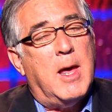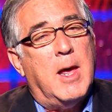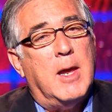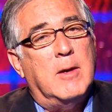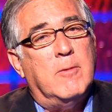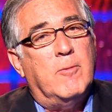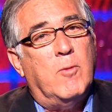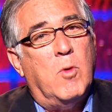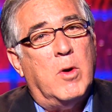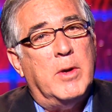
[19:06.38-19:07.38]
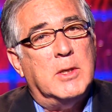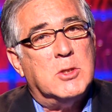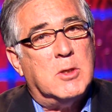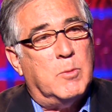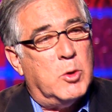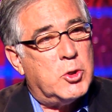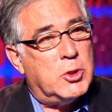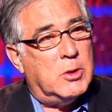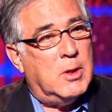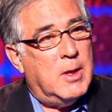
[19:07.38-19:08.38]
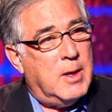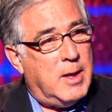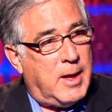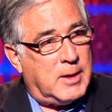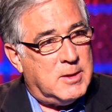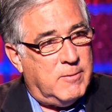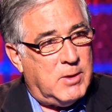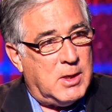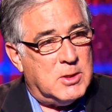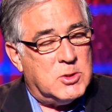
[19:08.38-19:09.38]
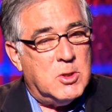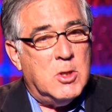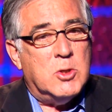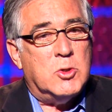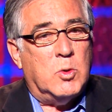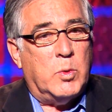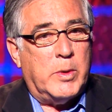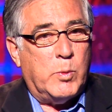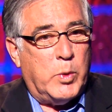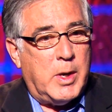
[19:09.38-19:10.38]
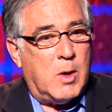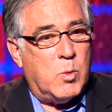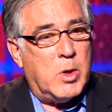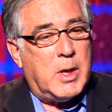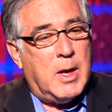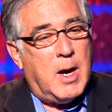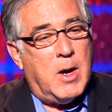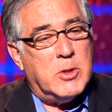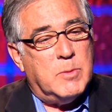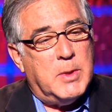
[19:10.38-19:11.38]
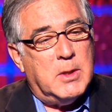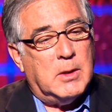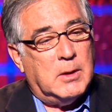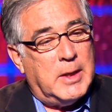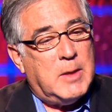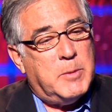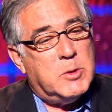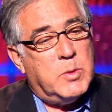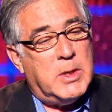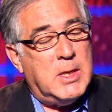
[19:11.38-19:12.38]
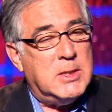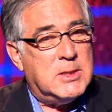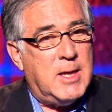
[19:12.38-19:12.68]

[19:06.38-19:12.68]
and for its commercial activities. So we are working hard to be the link between East